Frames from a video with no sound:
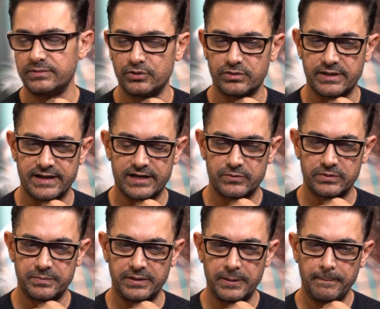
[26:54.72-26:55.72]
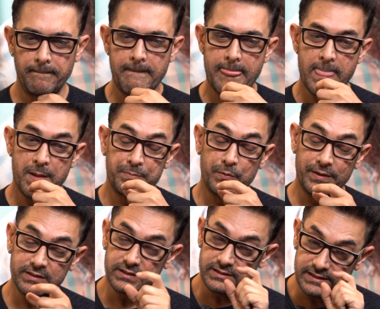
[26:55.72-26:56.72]
you know, connect with me. But one
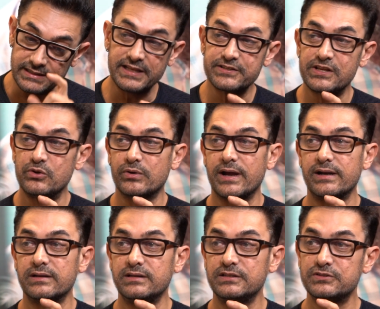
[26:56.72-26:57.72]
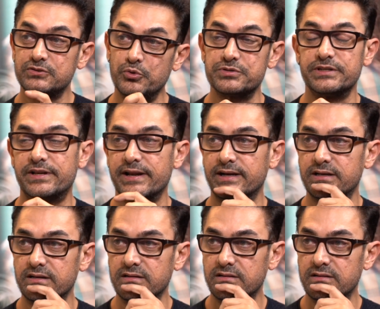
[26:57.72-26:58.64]
of the key things I look at is who's the director.